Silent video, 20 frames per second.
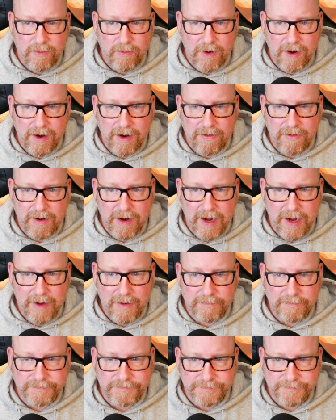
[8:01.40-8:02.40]

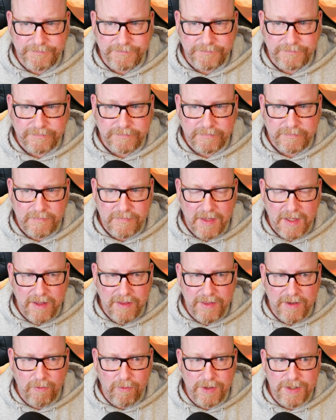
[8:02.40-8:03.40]
where
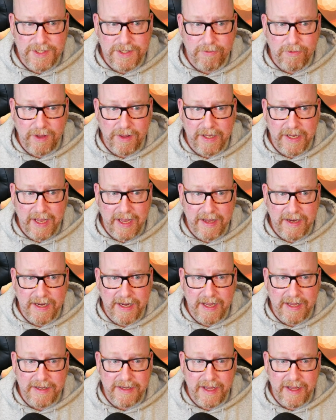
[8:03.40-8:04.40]
there wasn't really
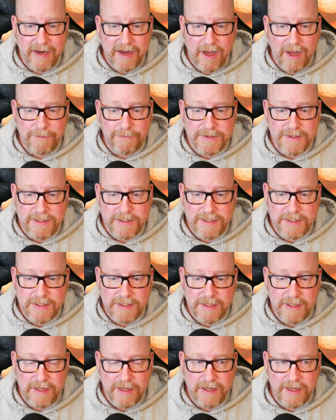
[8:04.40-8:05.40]
any antenna
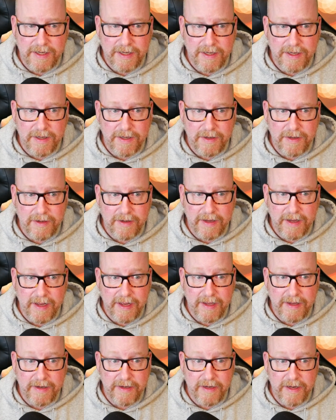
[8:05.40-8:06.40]
options. I
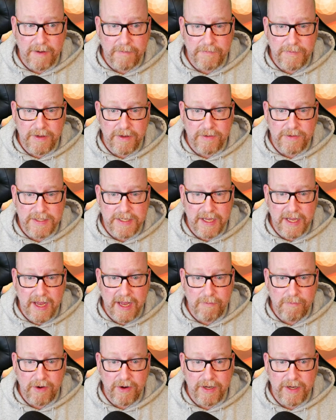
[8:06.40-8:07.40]
ended up using
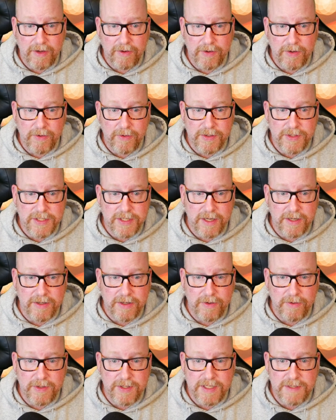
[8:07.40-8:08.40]
Ham Radio Dude's
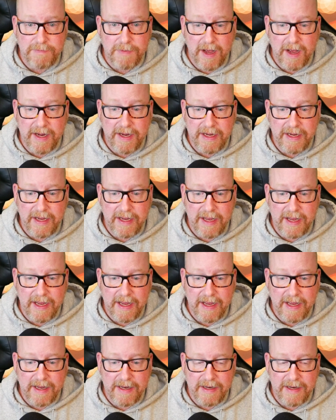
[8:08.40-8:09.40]
Dude Spike
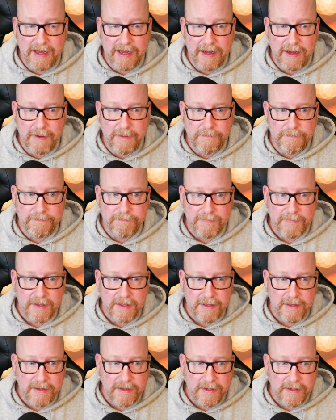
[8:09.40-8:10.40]
and
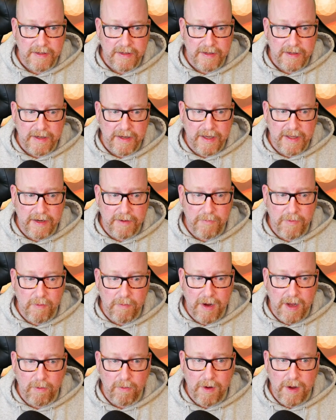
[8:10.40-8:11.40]
a
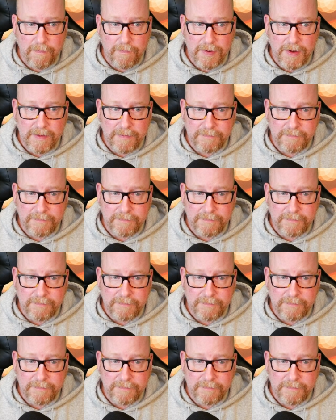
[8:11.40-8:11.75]
mobile whip.